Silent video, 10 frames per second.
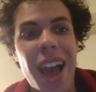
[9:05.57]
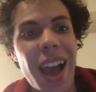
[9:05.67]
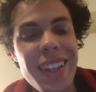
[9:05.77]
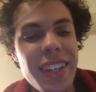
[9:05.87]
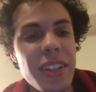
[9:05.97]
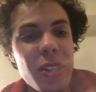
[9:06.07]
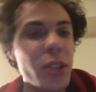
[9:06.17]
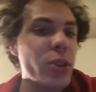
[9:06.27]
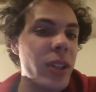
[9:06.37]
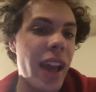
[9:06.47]
I can
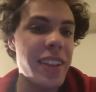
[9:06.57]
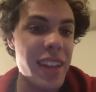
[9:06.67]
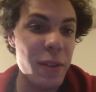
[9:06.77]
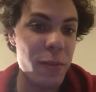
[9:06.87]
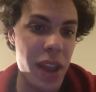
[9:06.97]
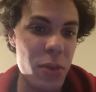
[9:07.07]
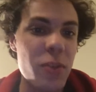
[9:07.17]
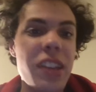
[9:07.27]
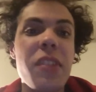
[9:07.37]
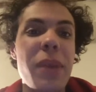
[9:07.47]
clearly identify
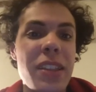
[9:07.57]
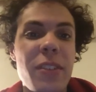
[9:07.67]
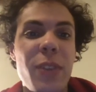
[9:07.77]
those expensive